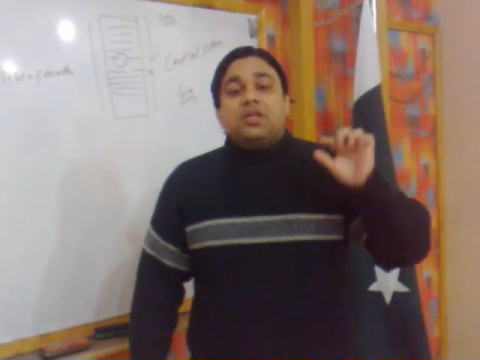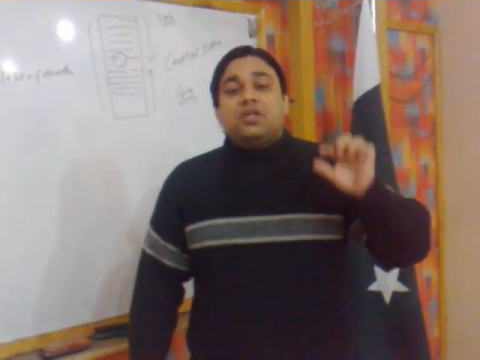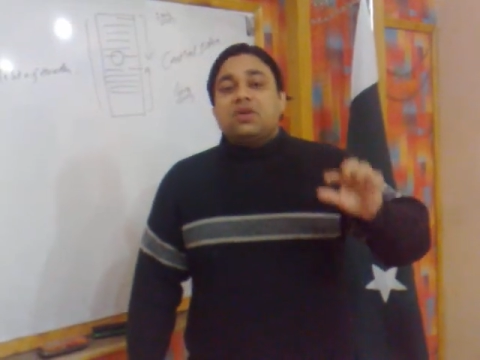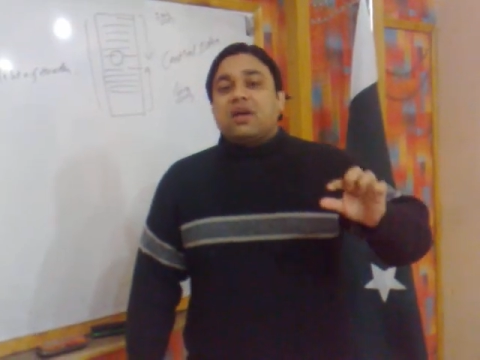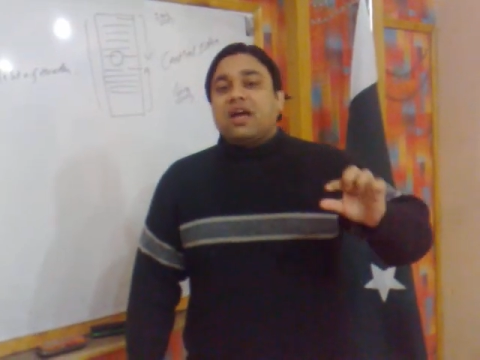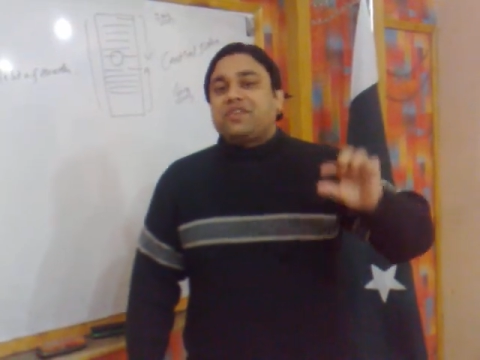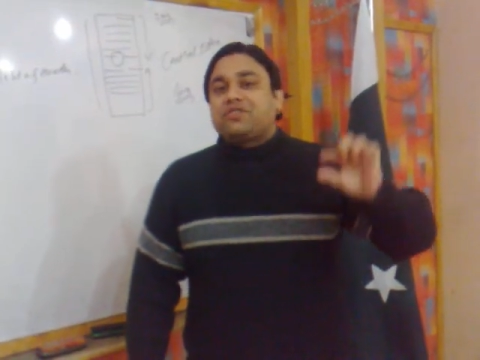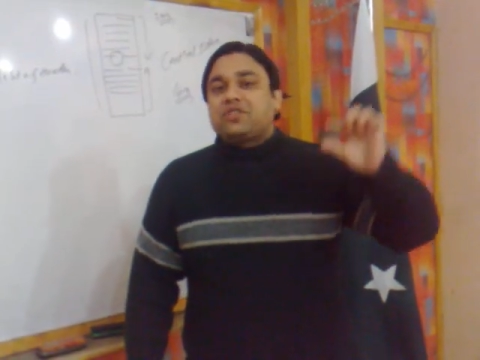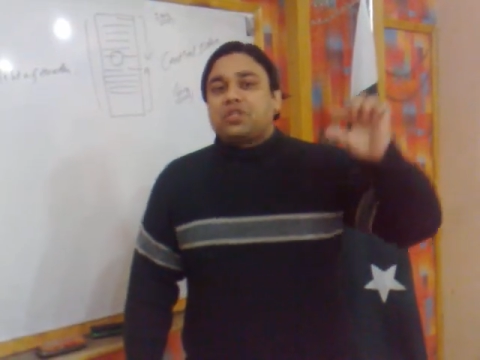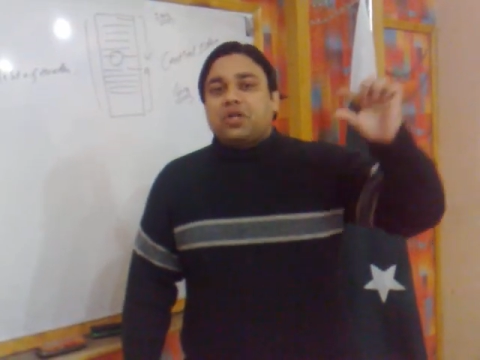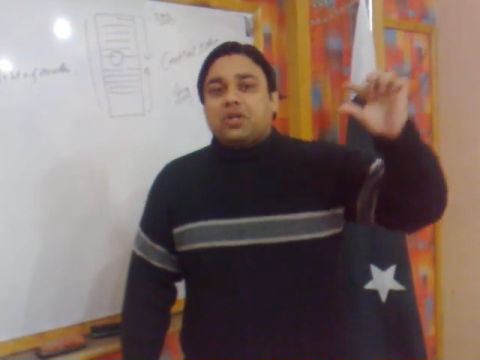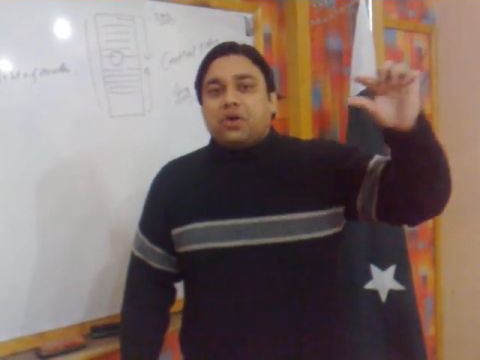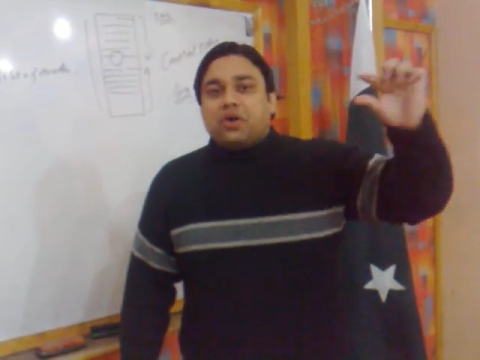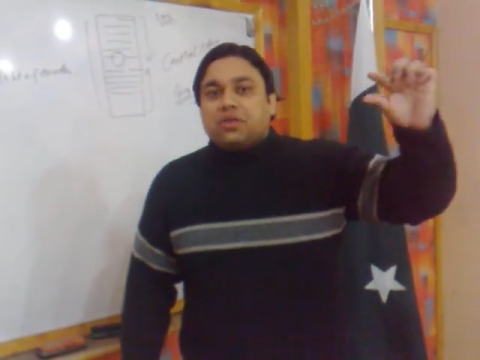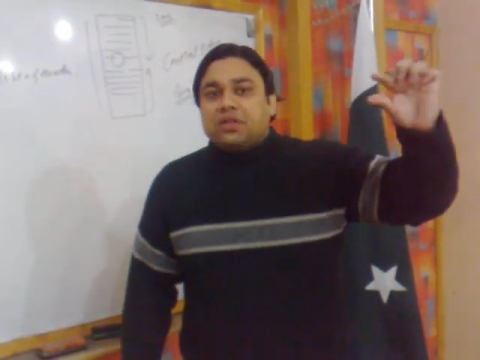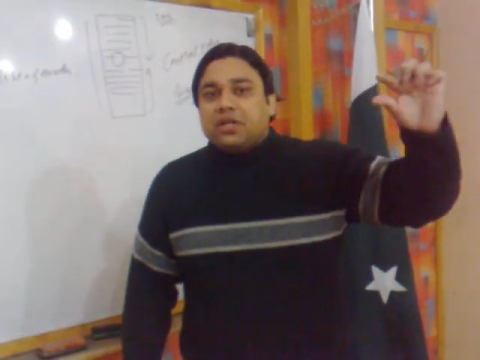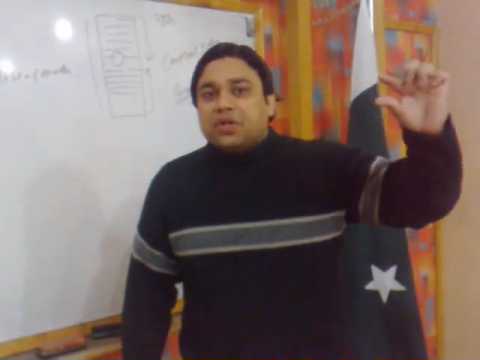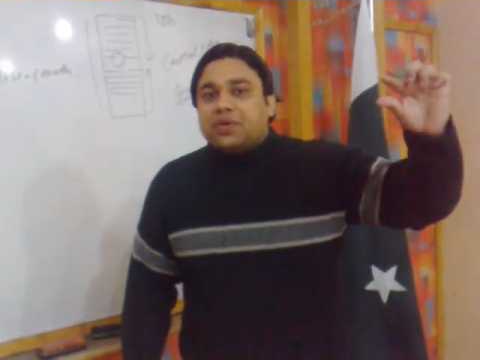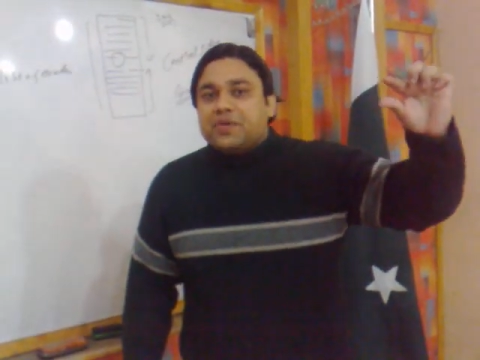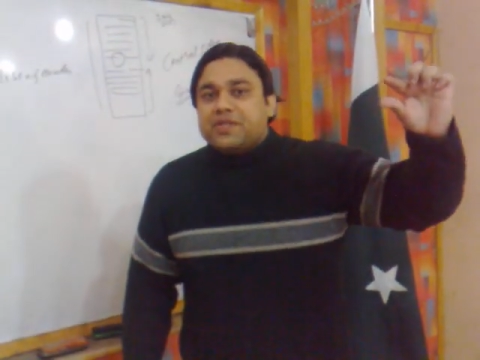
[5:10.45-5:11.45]
You have to go
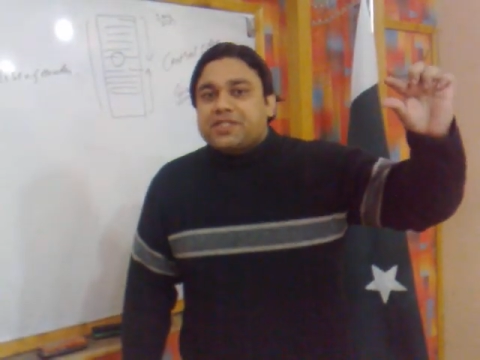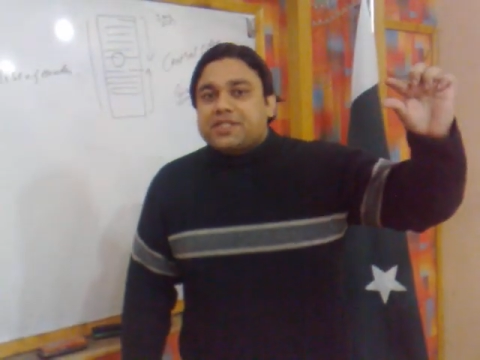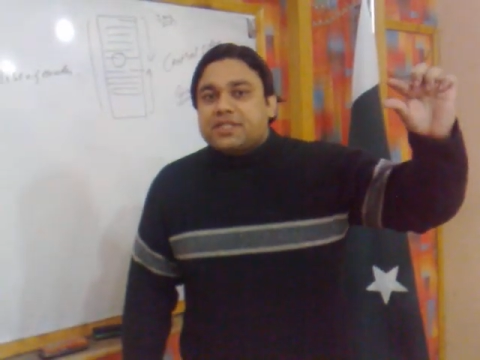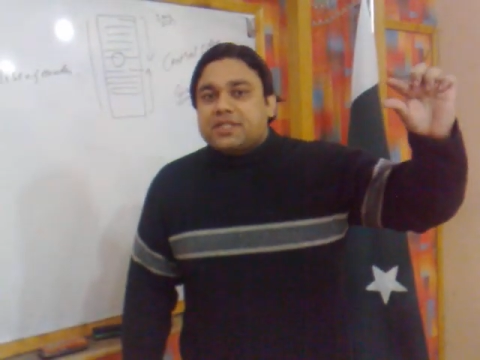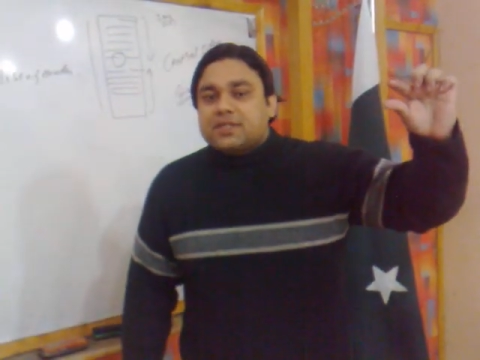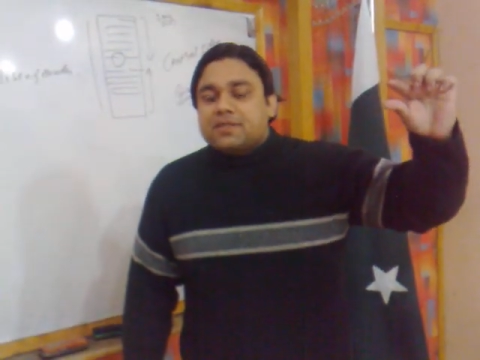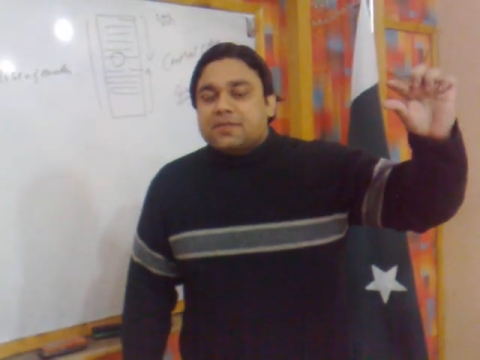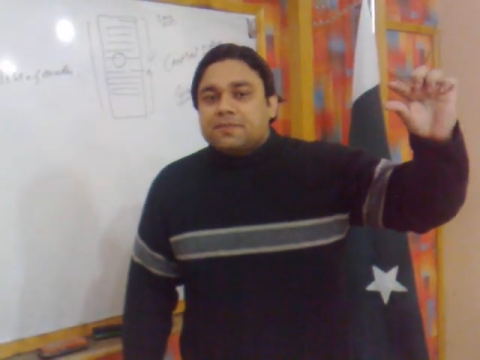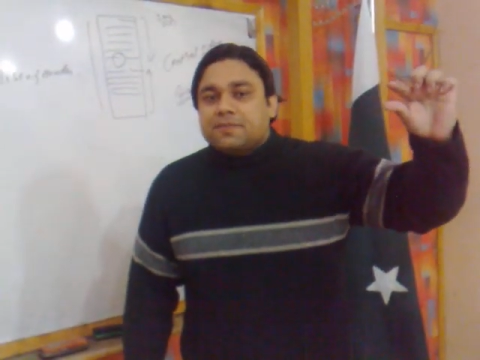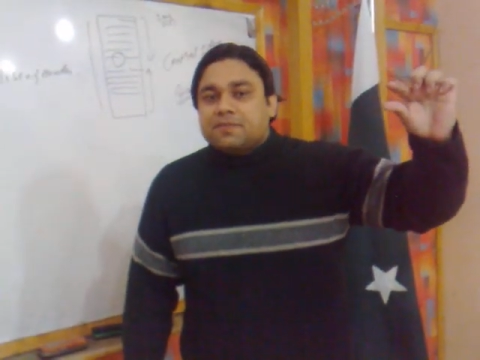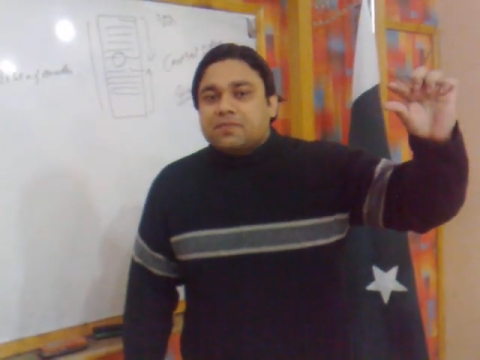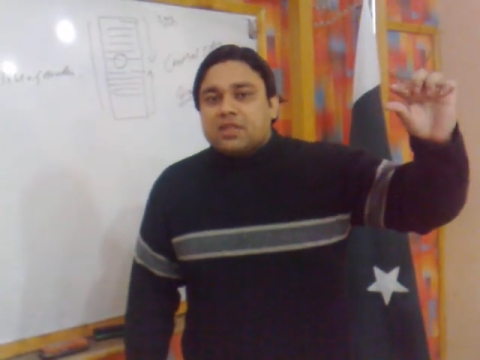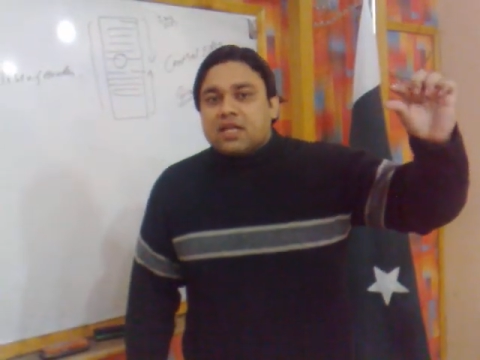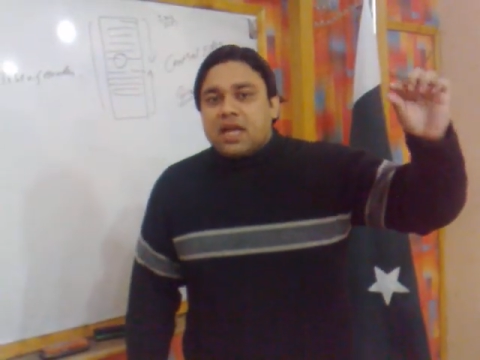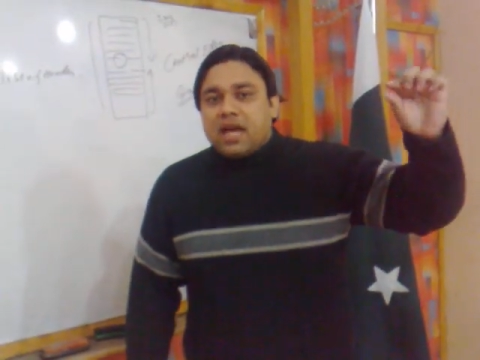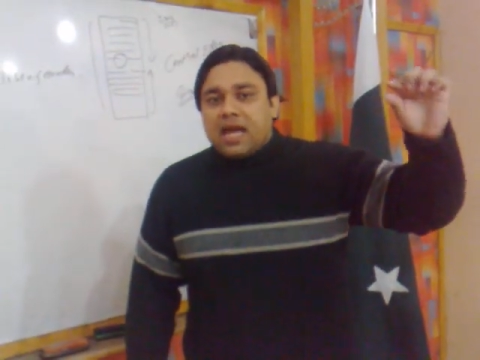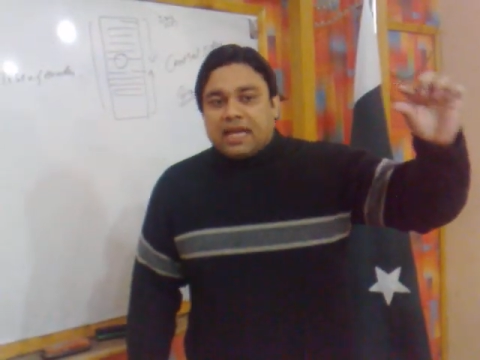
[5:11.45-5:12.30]
on the question